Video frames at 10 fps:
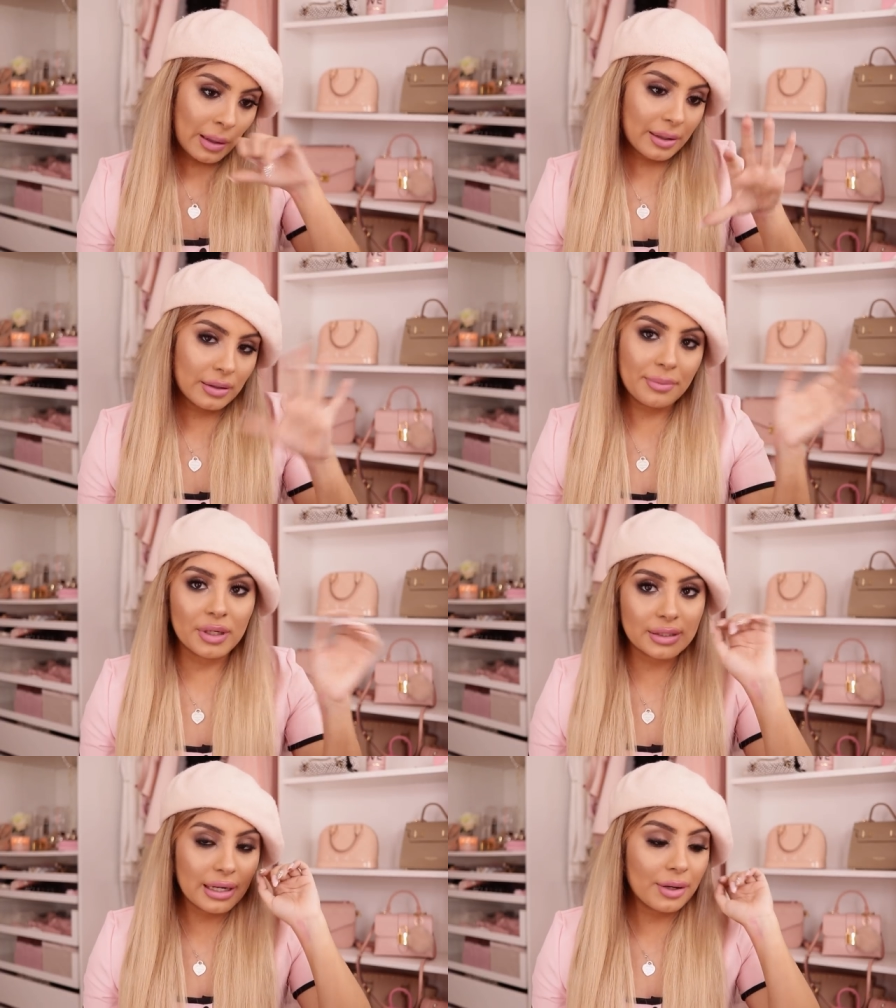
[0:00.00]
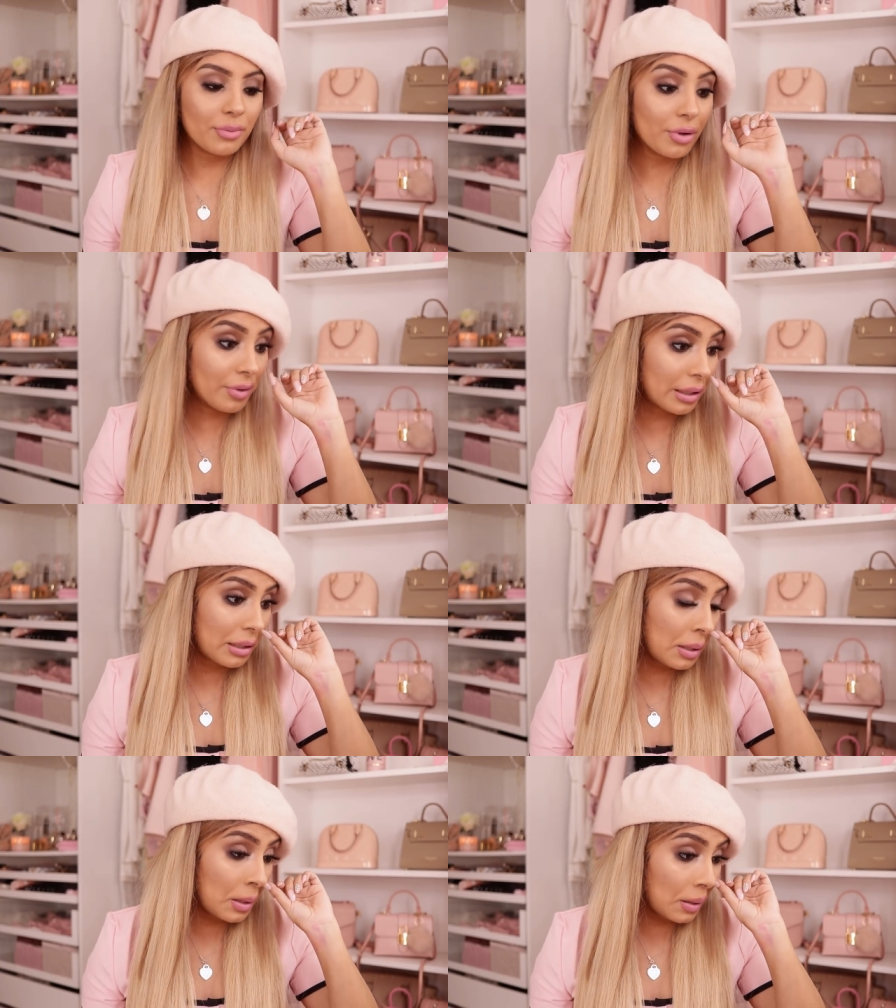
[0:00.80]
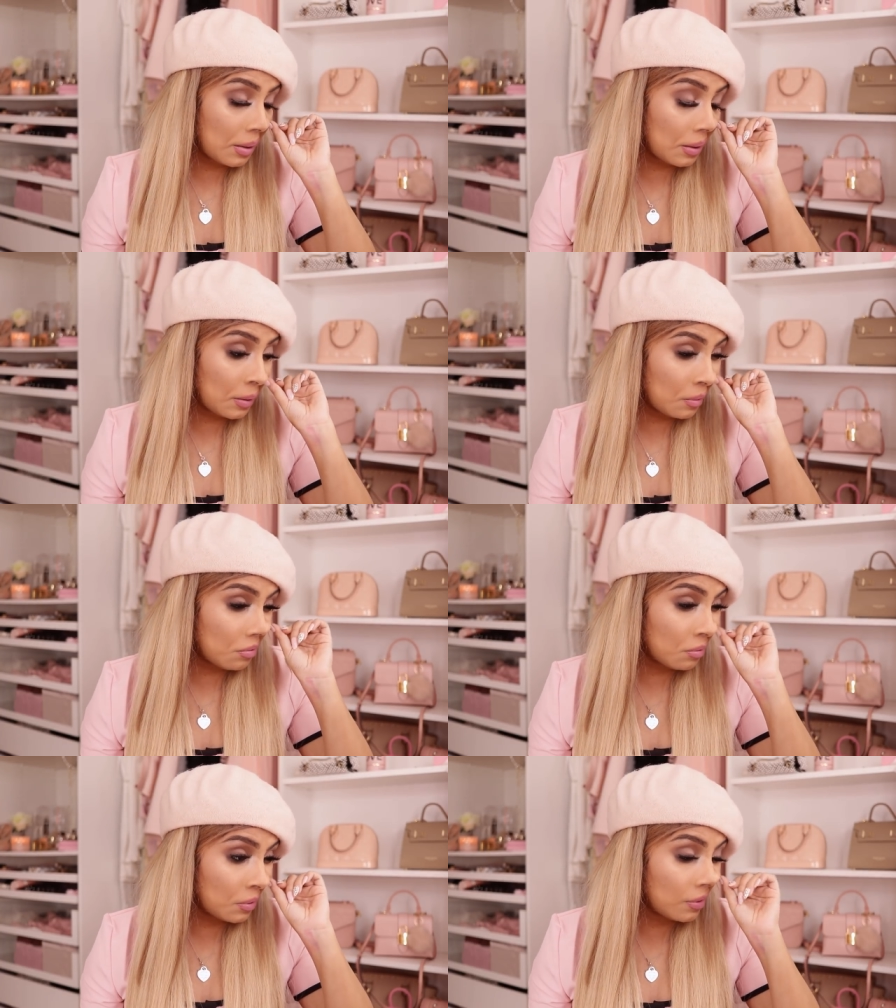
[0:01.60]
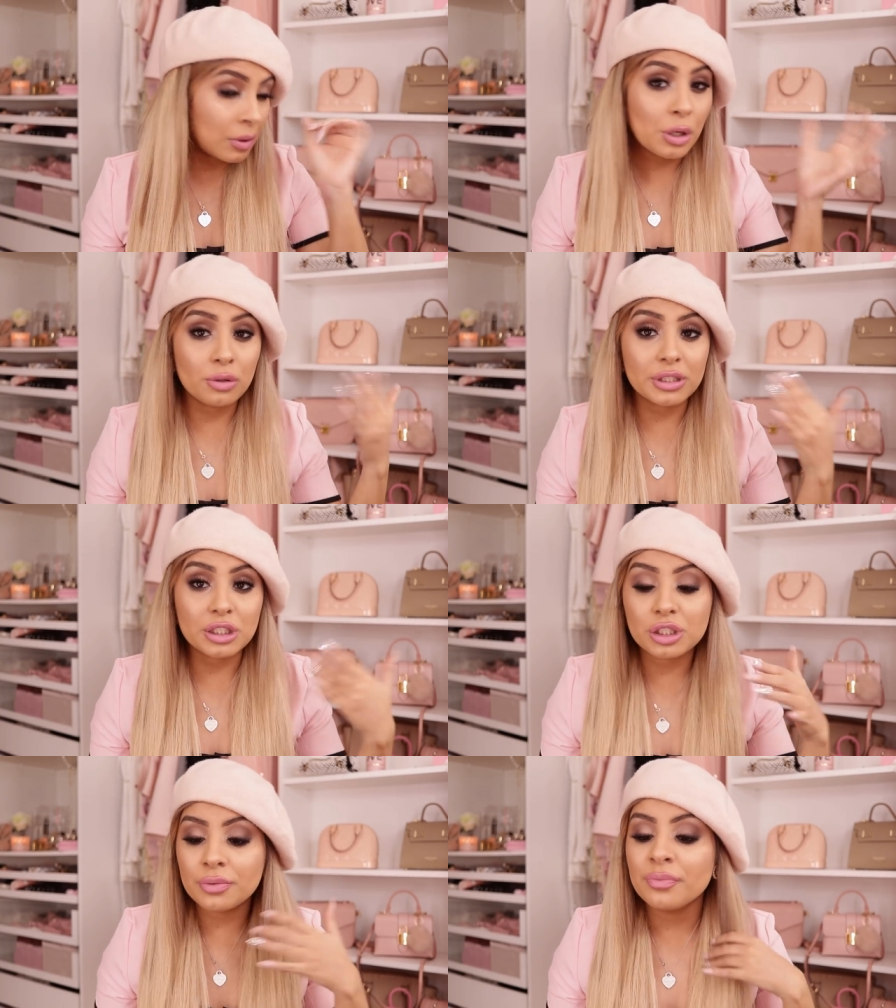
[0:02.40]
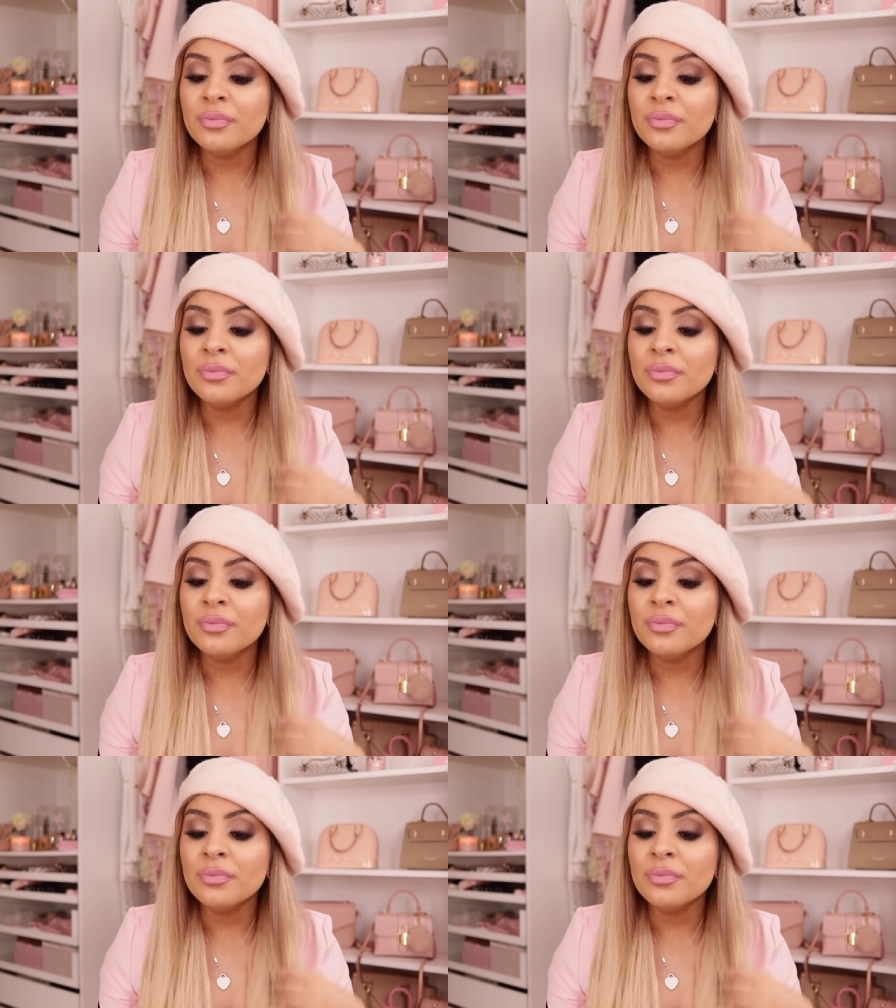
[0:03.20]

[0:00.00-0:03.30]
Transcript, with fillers: it, I mean, it's kind of broken. Ooh, nose itch.